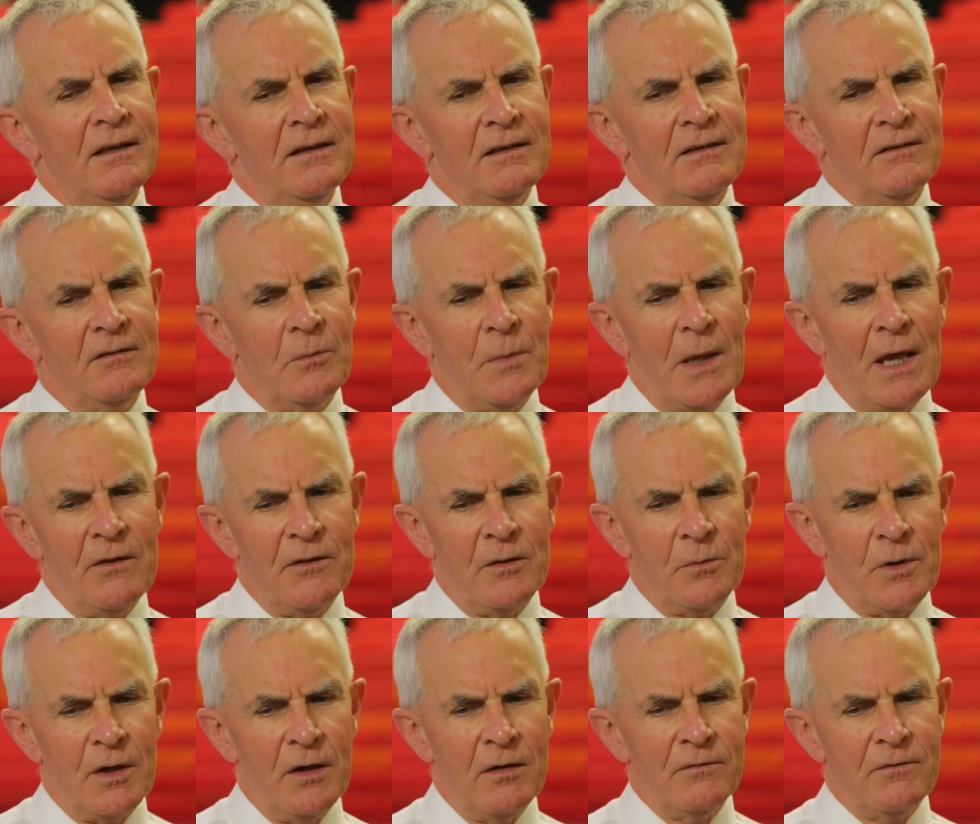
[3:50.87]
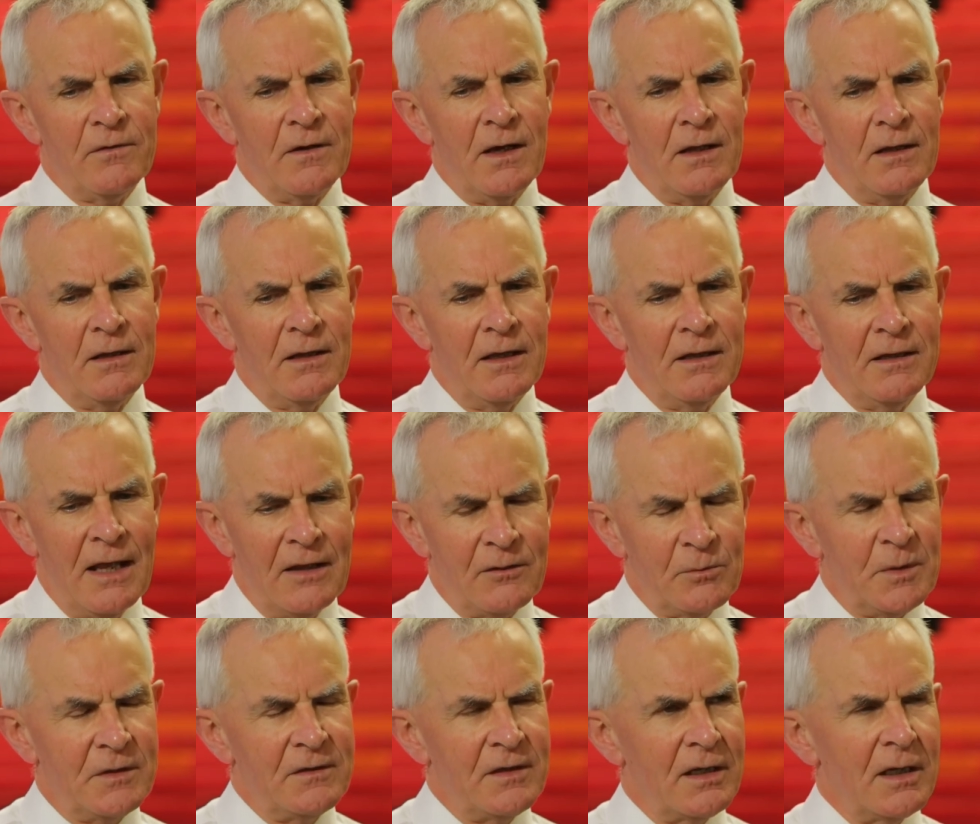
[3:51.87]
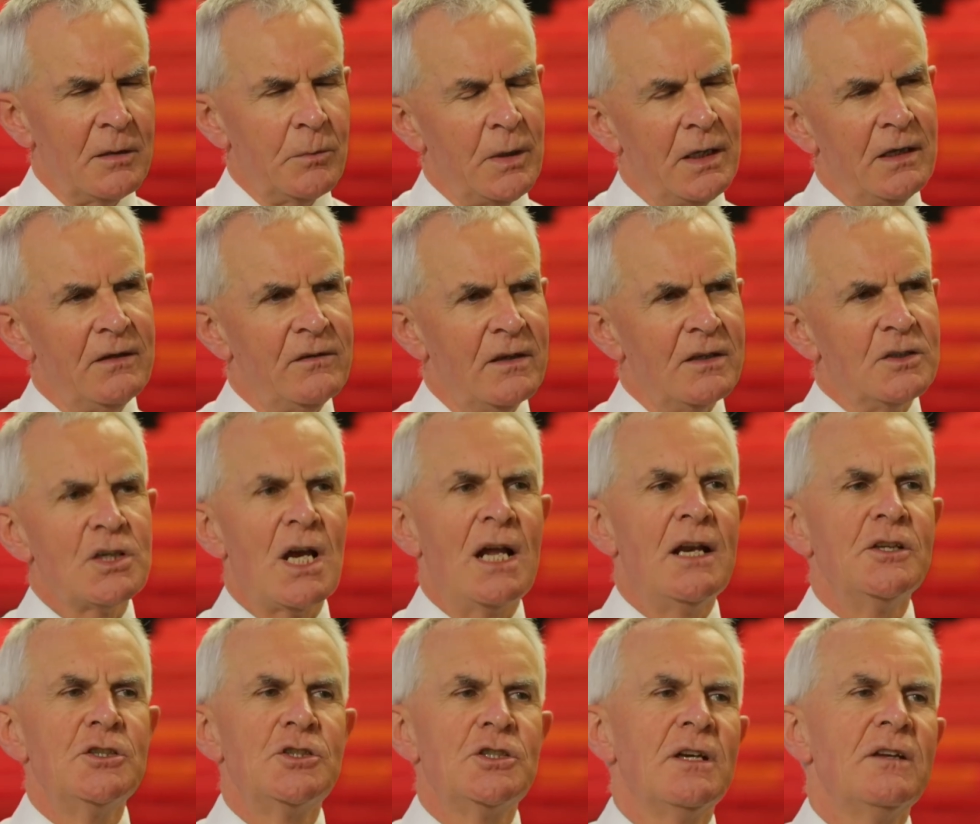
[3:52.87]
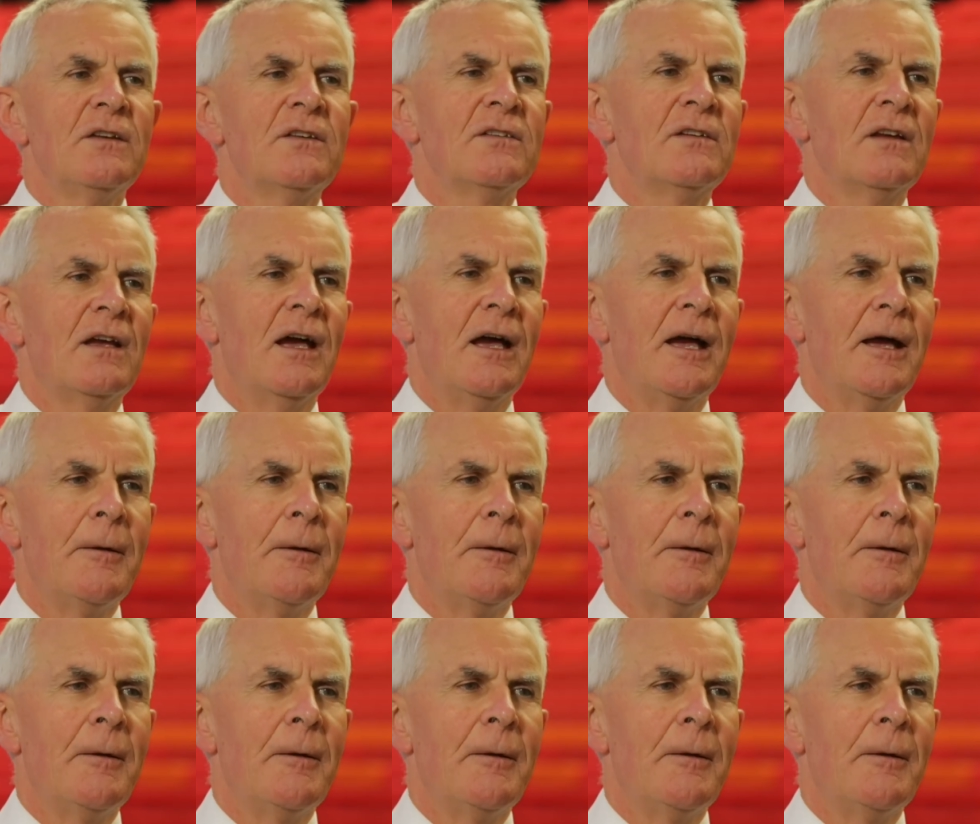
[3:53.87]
It is about the profile. It has particular policing challenges